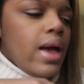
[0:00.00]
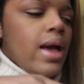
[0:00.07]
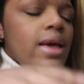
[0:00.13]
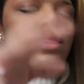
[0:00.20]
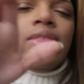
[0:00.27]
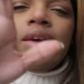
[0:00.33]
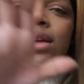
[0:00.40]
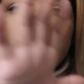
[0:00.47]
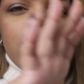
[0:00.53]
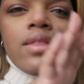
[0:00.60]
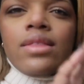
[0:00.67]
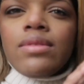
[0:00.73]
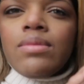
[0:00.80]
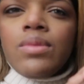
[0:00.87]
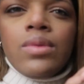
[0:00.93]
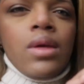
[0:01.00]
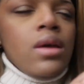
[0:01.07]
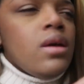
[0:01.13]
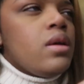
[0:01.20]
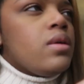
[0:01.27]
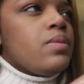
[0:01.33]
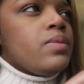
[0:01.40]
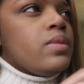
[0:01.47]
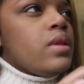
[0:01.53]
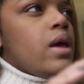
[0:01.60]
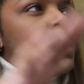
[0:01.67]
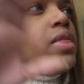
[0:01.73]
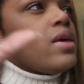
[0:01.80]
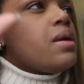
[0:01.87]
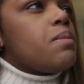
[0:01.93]
I think,
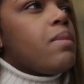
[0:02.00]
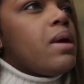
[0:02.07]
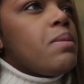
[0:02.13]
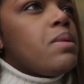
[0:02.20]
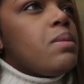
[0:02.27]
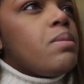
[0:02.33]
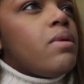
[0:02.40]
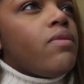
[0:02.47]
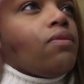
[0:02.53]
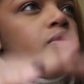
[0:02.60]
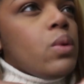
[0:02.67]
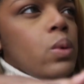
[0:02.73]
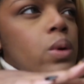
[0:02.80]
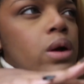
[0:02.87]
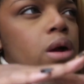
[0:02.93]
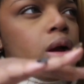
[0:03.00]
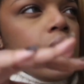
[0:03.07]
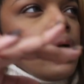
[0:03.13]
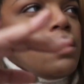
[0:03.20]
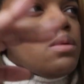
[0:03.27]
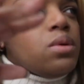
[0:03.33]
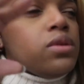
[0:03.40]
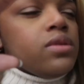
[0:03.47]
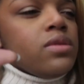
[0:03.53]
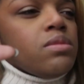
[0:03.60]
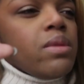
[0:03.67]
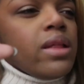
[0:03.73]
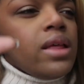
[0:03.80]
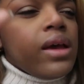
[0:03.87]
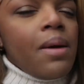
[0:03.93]
I think maybe before I was
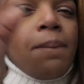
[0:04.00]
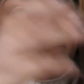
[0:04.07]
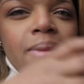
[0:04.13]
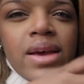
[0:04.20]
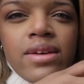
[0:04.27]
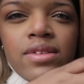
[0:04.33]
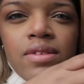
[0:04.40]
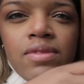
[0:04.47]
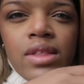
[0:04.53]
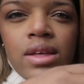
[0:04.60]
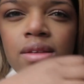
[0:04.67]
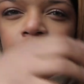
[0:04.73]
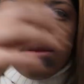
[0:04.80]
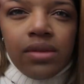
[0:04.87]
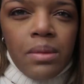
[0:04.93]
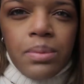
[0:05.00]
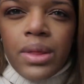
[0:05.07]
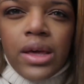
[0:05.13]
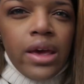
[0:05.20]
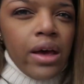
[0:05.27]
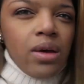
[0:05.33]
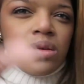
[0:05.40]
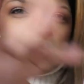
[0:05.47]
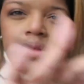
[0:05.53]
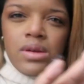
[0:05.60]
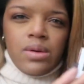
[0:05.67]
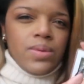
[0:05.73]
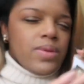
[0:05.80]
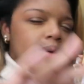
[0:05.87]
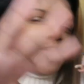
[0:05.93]
smelling a mix of this and something else, and
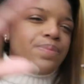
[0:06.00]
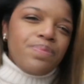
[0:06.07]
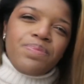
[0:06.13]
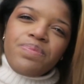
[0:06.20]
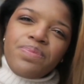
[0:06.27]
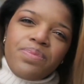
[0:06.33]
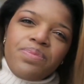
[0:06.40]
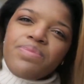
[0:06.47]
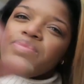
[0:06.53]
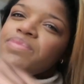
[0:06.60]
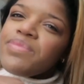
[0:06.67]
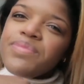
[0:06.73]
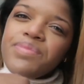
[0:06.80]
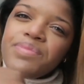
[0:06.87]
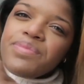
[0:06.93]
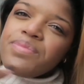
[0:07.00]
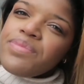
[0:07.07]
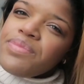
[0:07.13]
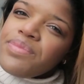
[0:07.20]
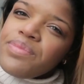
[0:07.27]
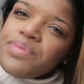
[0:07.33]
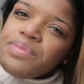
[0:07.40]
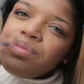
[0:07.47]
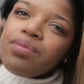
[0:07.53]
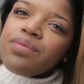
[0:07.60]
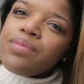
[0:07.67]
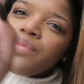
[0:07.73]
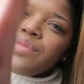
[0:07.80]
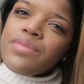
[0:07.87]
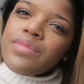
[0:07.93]
I was like, mm, mm,
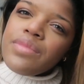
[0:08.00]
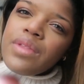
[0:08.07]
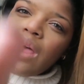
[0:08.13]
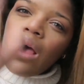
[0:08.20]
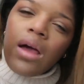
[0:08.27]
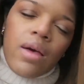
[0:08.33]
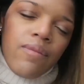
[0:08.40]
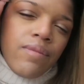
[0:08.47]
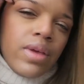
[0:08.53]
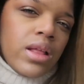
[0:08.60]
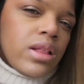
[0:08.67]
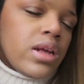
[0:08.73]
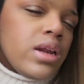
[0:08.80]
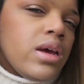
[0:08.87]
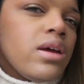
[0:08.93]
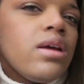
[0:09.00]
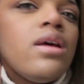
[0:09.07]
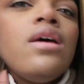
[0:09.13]
not feeling it.